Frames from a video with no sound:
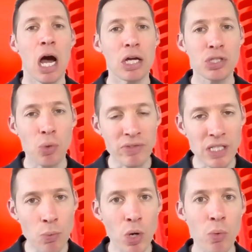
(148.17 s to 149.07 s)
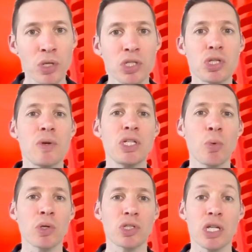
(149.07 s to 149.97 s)
So obviously what you want to do is you
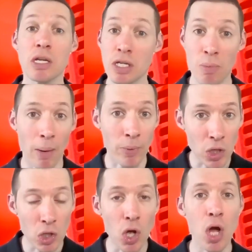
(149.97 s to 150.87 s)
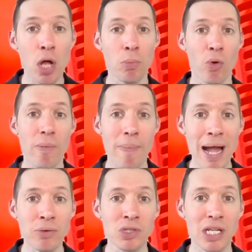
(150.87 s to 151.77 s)
might want to learn more
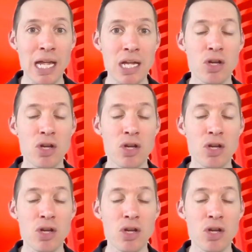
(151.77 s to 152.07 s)
about it.